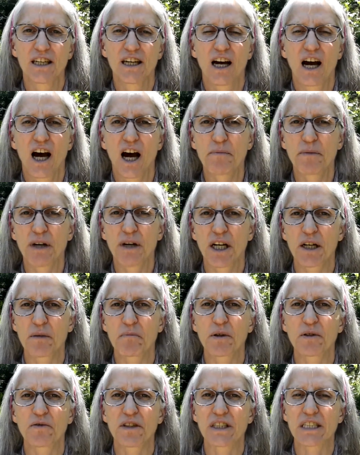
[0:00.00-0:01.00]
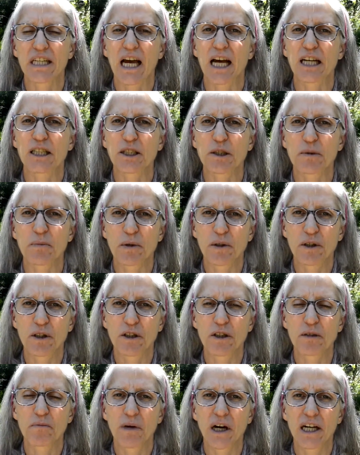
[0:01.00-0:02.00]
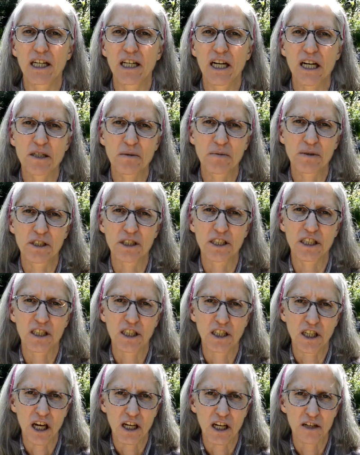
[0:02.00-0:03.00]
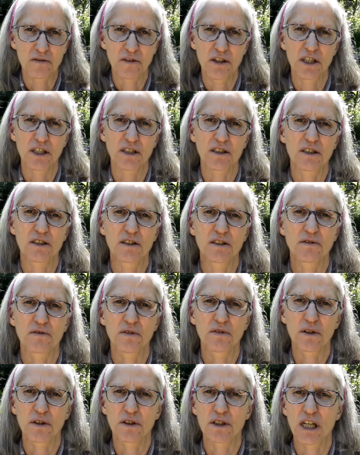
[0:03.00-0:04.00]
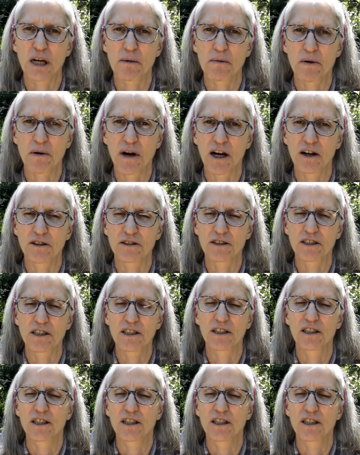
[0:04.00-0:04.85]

I'm not a perfect expert. My husband did a lot of this the first time around,